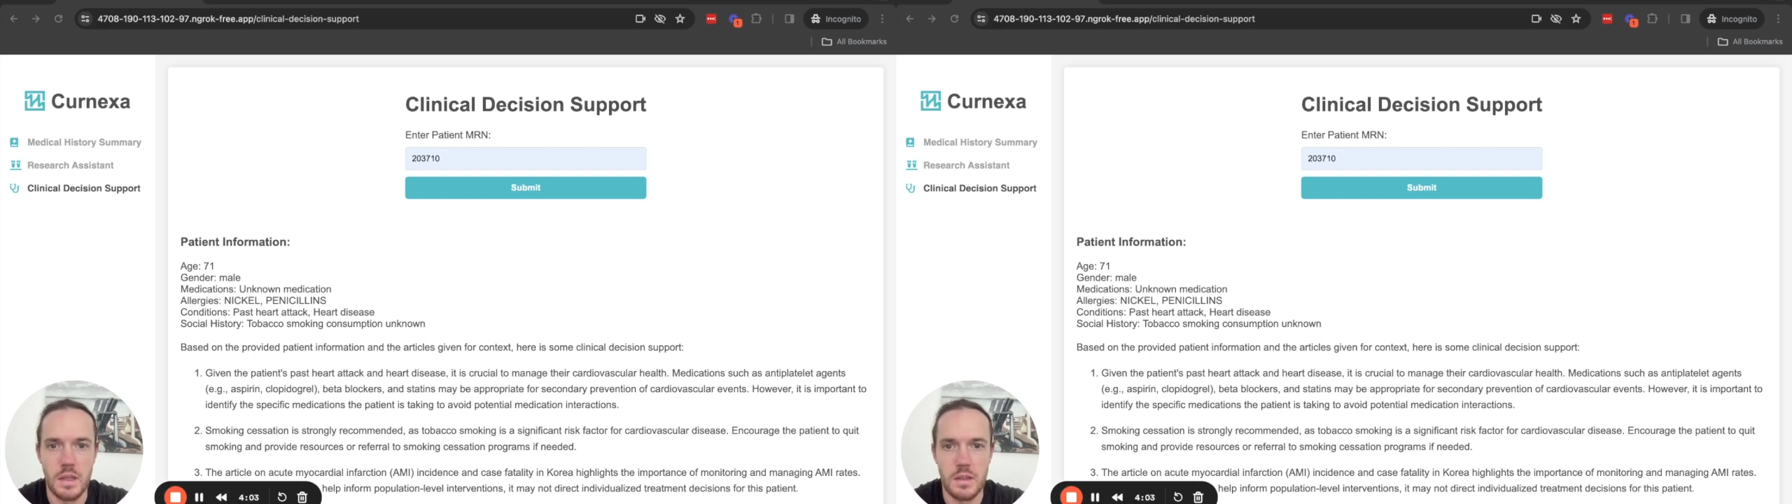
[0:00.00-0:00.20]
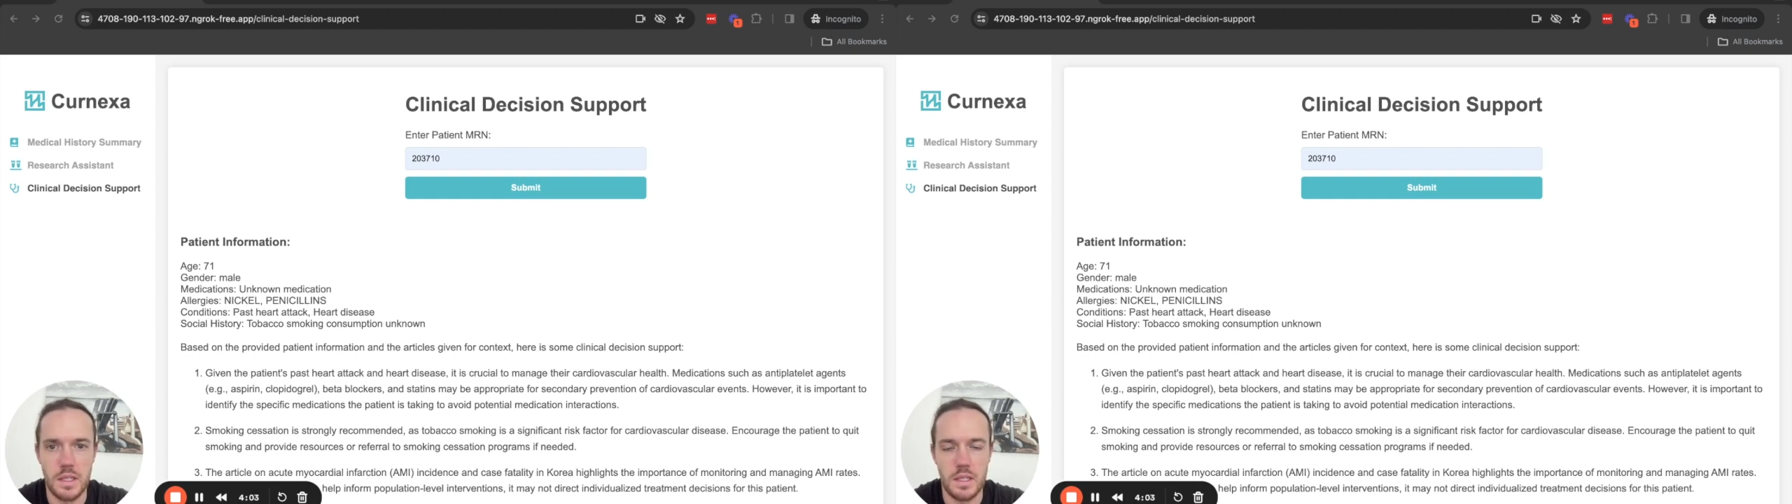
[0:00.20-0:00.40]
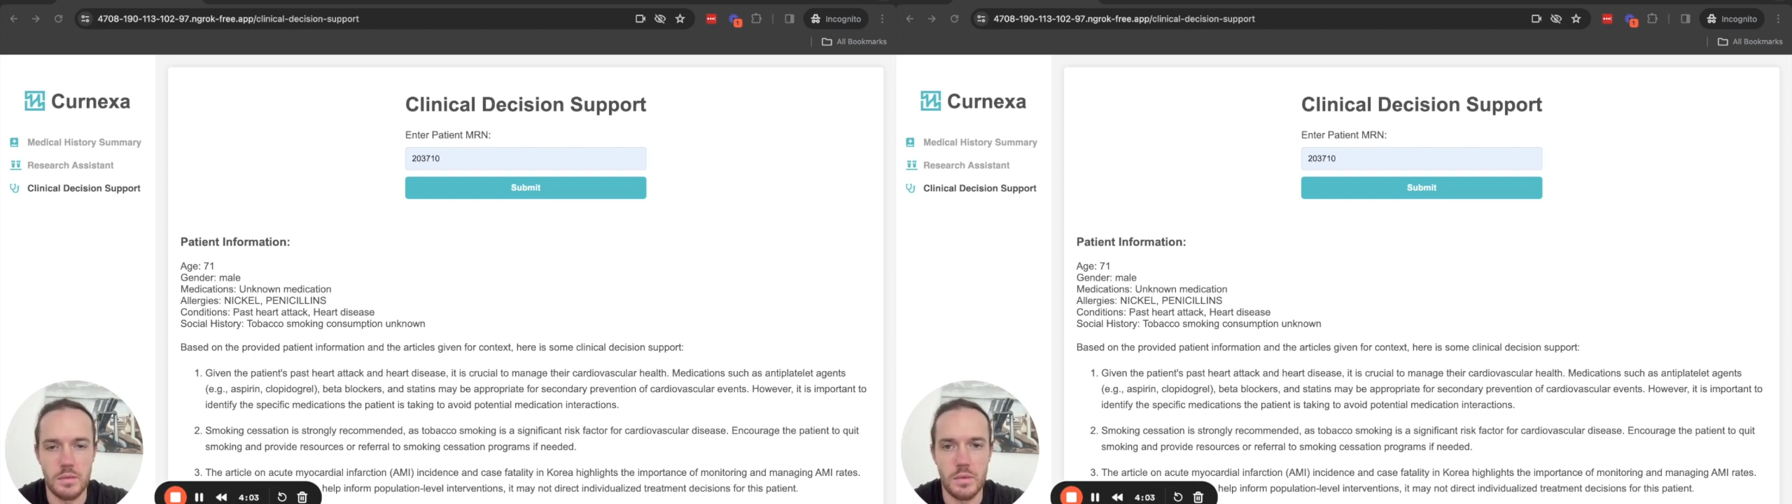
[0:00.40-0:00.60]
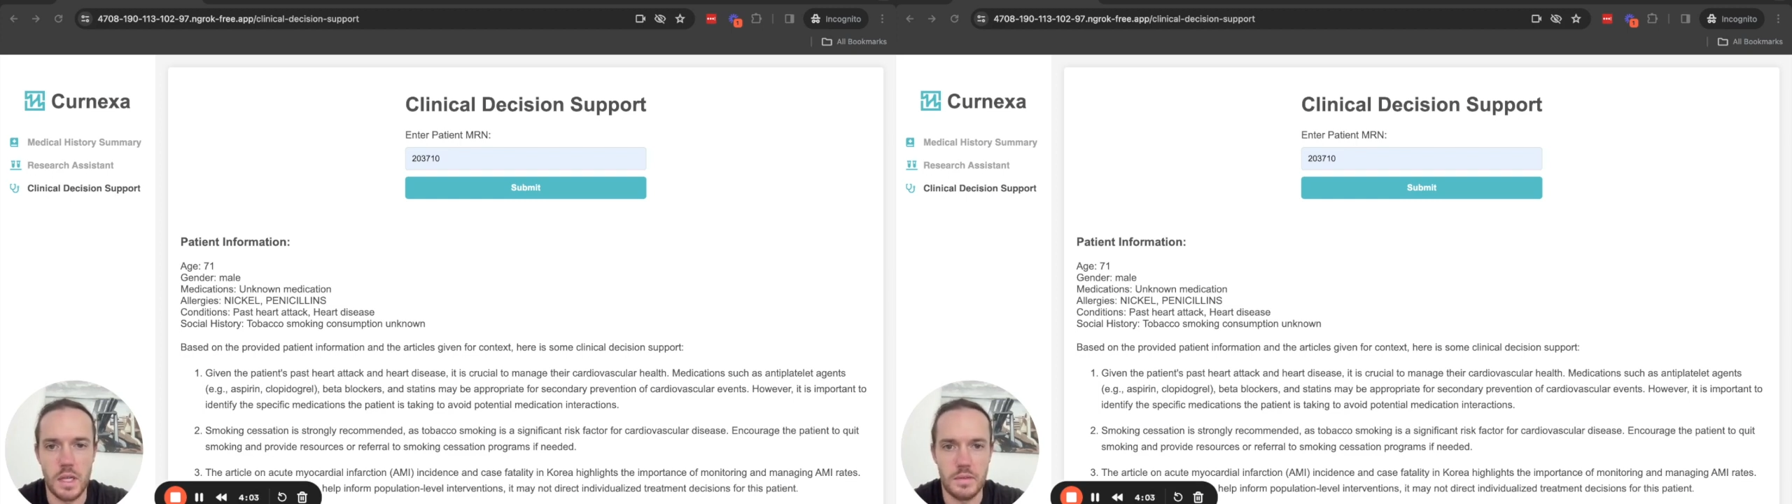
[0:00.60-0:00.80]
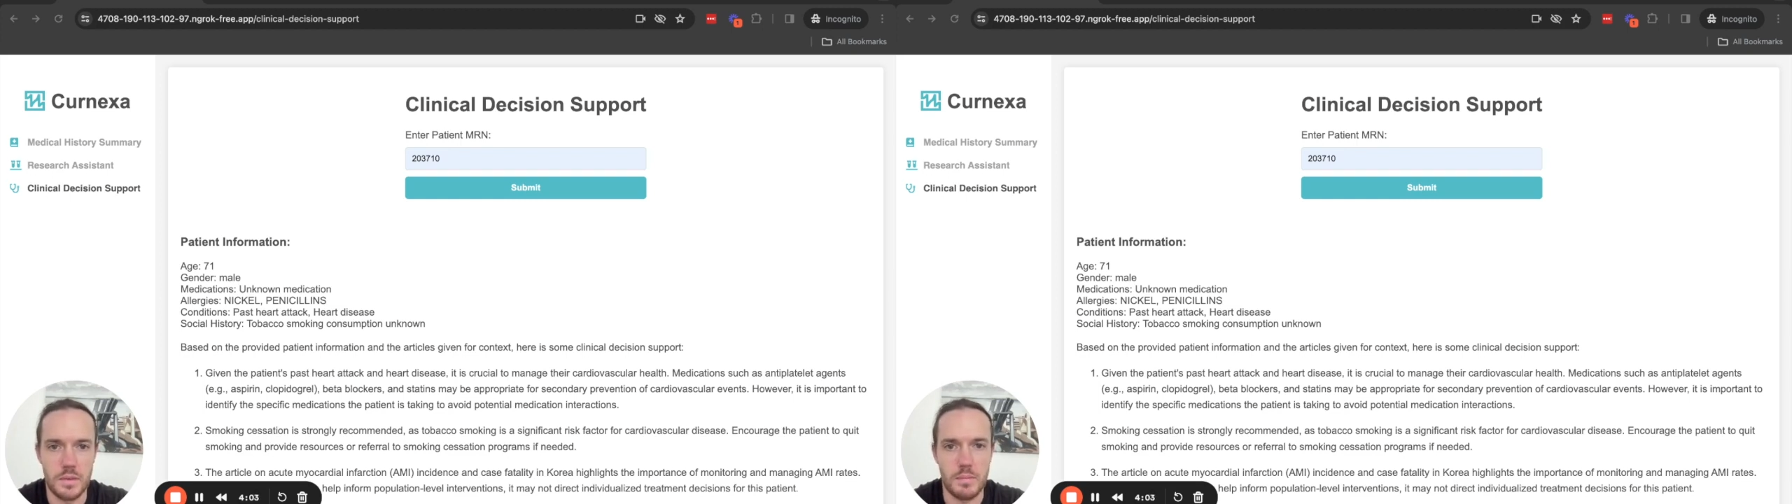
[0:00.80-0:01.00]
the
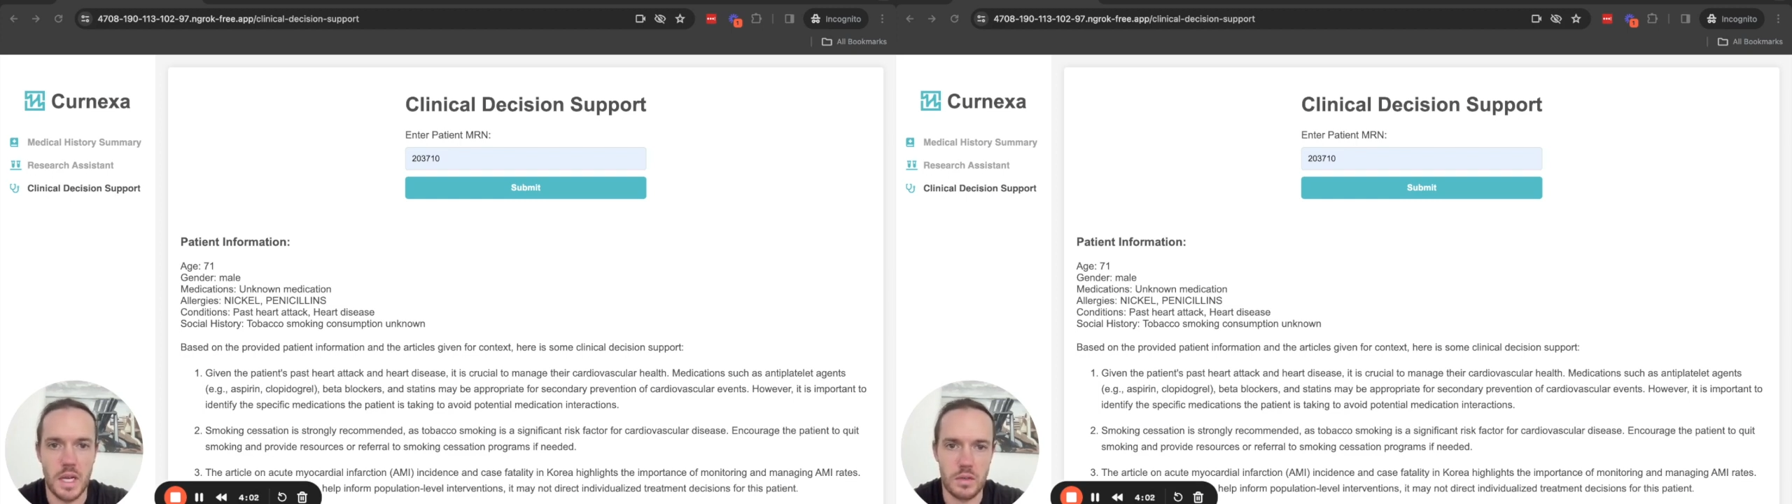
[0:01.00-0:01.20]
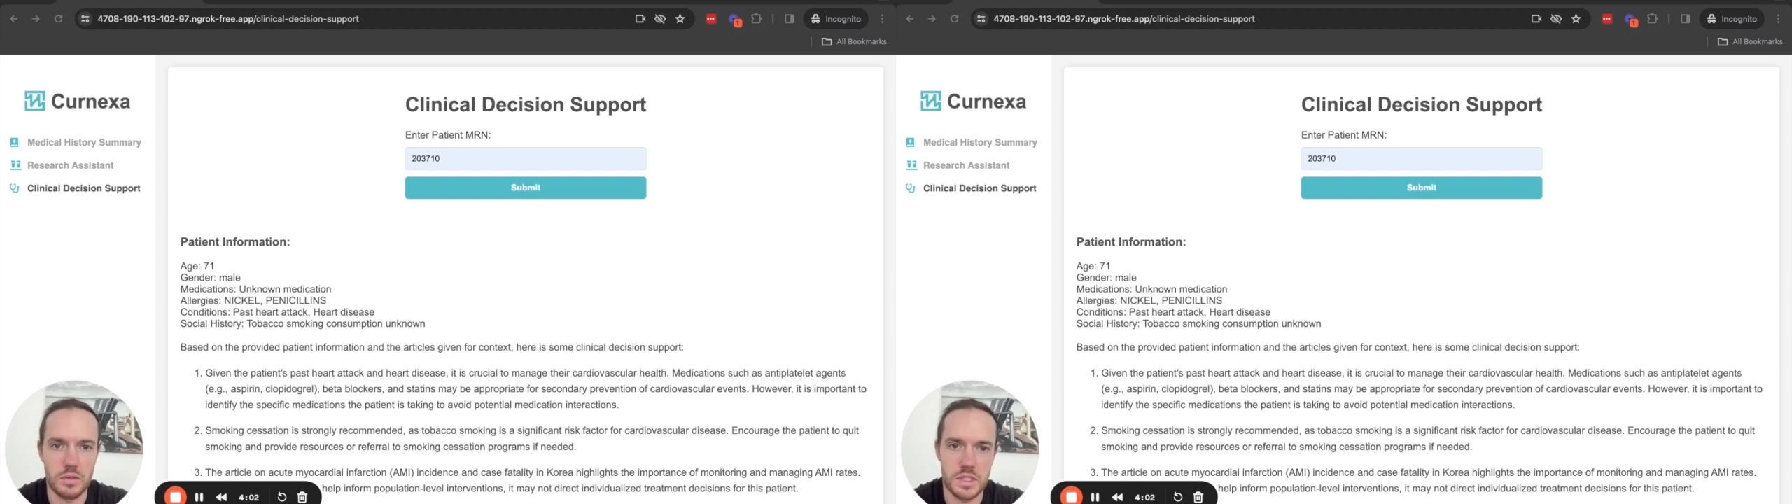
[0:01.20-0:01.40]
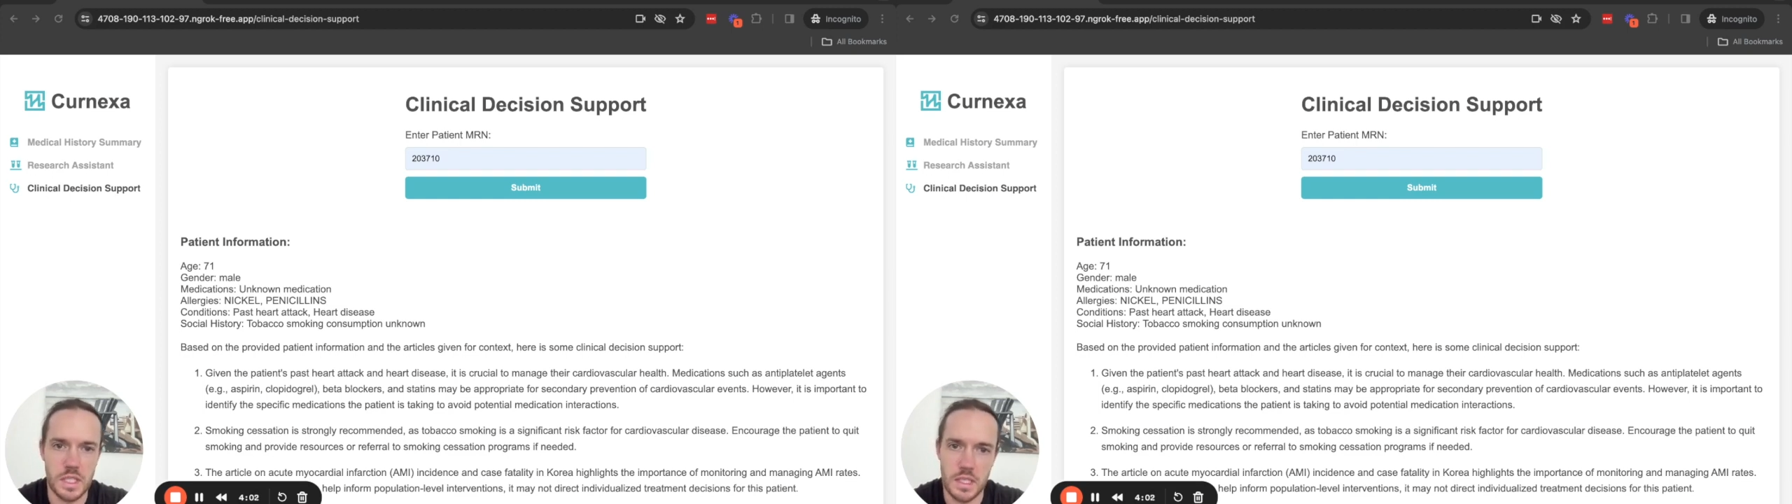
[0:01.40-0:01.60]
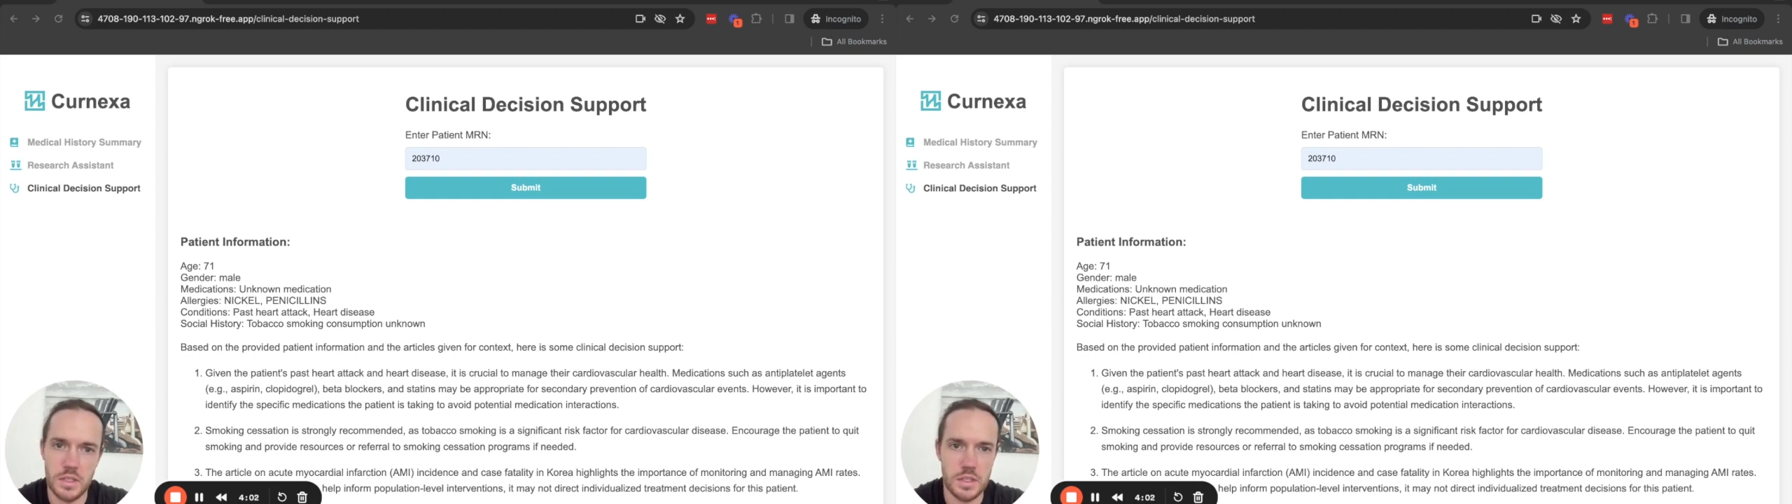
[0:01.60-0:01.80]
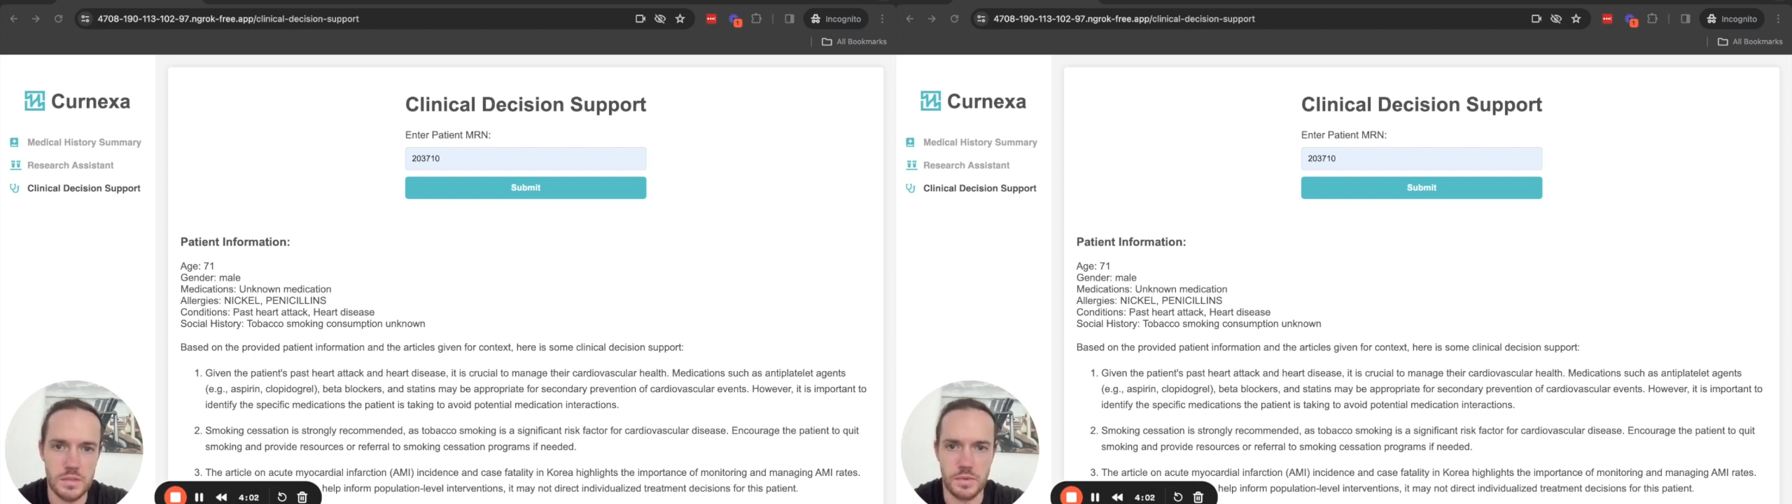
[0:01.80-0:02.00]
relevant medical
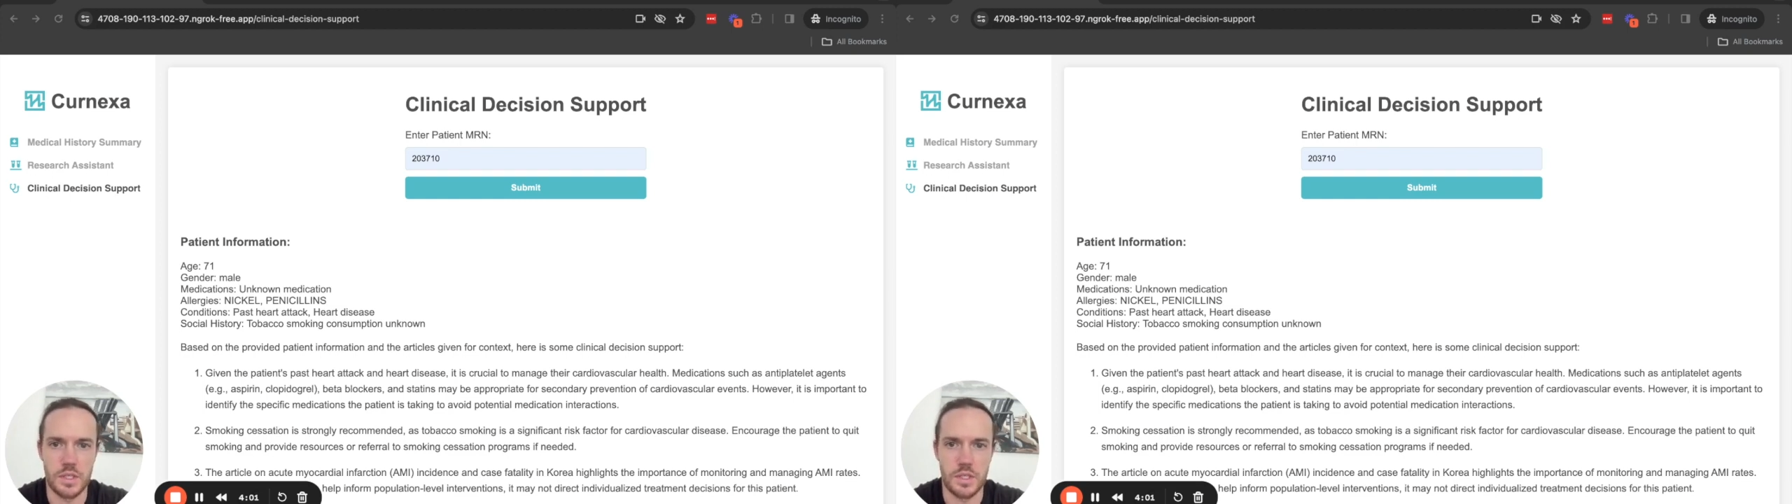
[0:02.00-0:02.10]
standards for